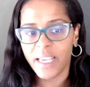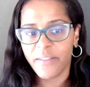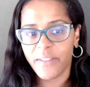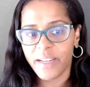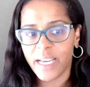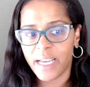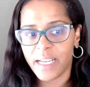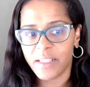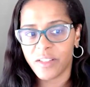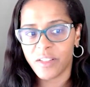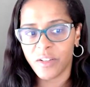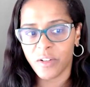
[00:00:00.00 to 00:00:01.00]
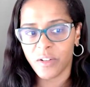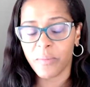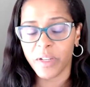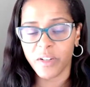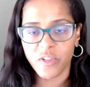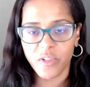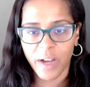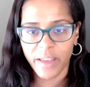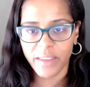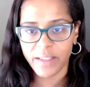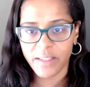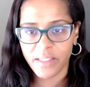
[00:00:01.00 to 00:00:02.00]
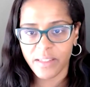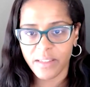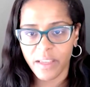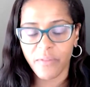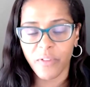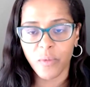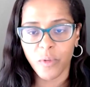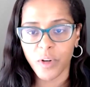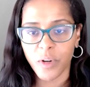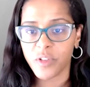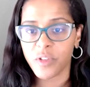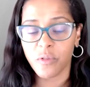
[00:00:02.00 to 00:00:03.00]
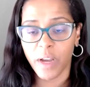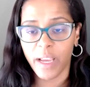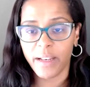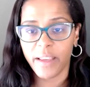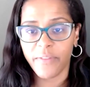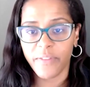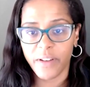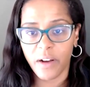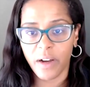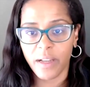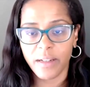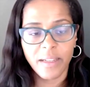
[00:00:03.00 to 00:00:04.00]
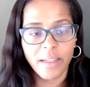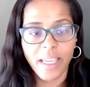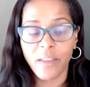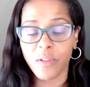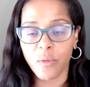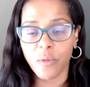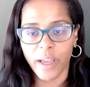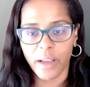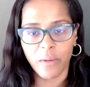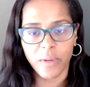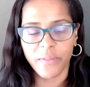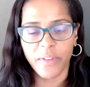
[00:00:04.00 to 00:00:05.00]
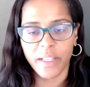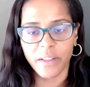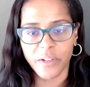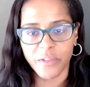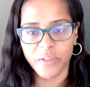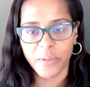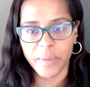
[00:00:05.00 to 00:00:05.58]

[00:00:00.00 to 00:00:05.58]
think of it as you know i'm going to try this if it works great if not either way, what have I learned